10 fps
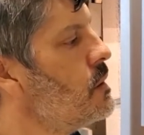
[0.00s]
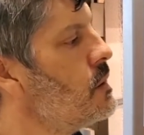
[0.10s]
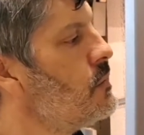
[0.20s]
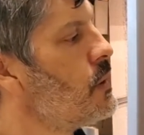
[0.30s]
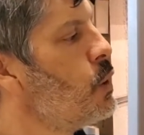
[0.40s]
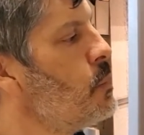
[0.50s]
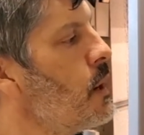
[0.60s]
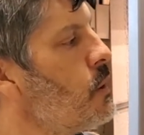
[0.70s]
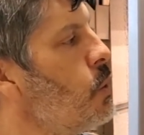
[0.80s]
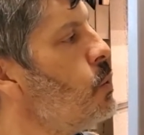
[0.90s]
If I go
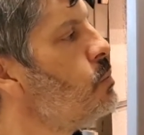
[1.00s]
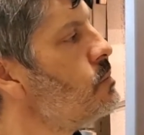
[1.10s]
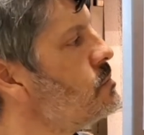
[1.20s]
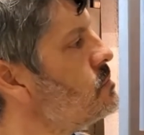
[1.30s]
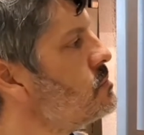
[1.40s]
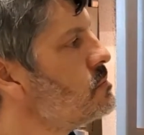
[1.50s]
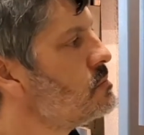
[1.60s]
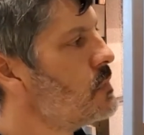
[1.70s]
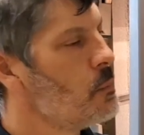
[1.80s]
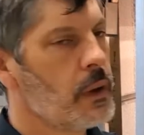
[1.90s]
back home,
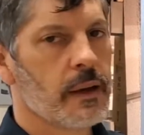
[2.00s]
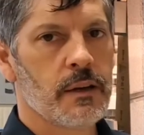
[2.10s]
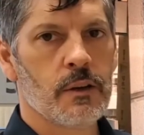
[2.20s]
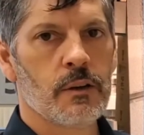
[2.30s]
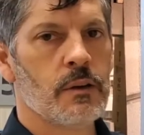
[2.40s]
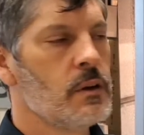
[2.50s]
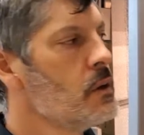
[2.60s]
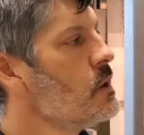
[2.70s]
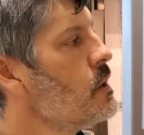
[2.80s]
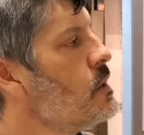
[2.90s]
I'm back here.
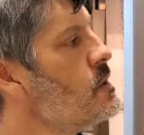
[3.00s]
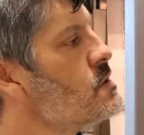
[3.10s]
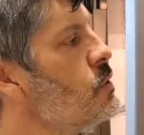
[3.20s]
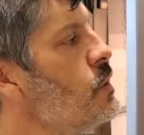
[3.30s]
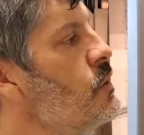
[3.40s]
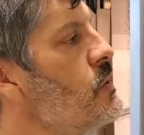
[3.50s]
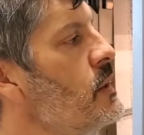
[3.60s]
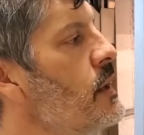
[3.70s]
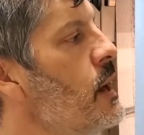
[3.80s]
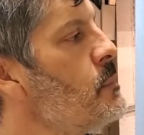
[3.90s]
So another thing
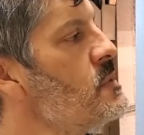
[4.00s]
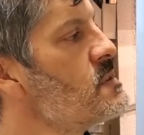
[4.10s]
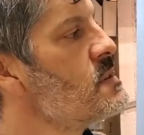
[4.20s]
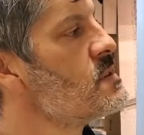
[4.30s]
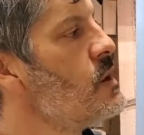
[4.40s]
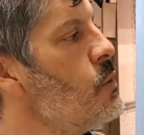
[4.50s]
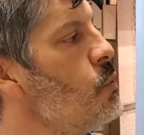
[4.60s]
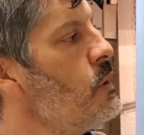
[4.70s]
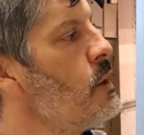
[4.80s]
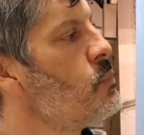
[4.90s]
that happens is
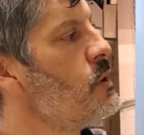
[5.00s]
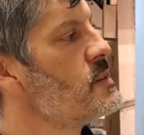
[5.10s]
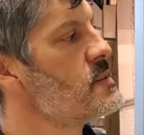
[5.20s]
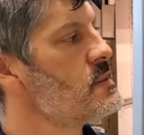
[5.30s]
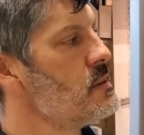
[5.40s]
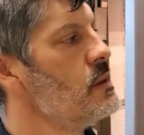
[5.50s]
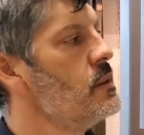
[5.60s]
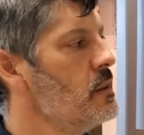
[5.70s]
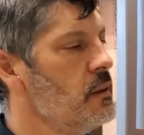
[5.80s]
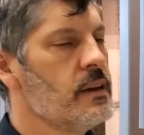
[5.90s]
when I press
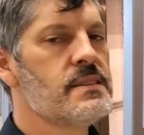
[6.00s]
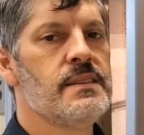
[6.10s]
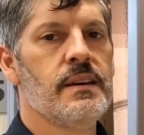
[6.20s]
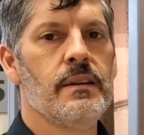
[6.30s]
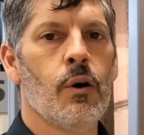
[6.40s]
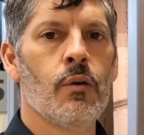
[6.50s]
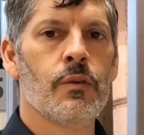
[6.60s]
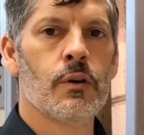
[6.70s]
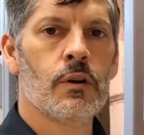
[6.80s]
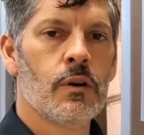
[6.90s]
the next head over,